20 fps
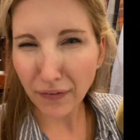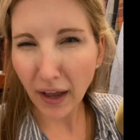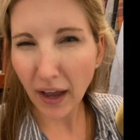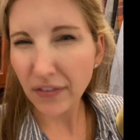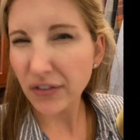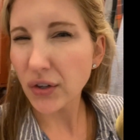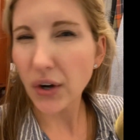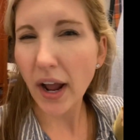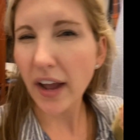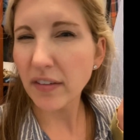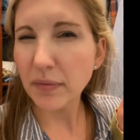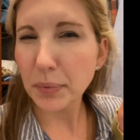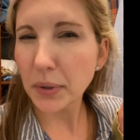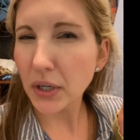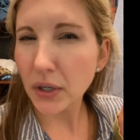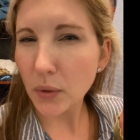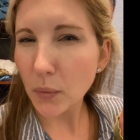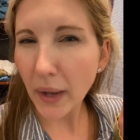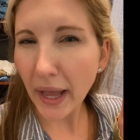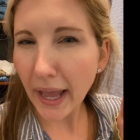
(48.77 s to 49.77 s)
after I've put
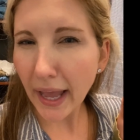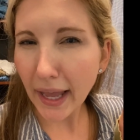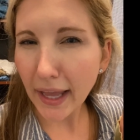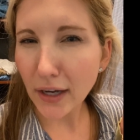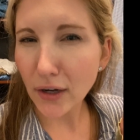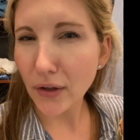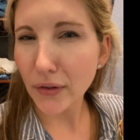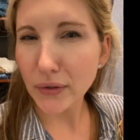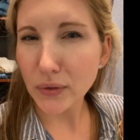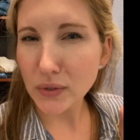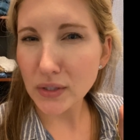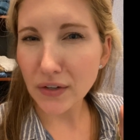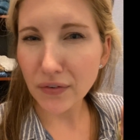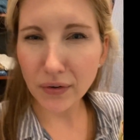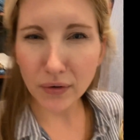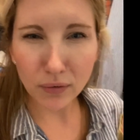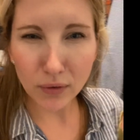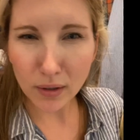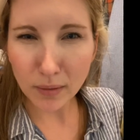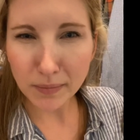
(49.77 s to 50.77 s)
it away in all those
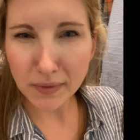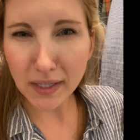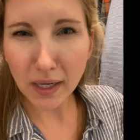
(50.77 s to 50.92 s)
different rooms.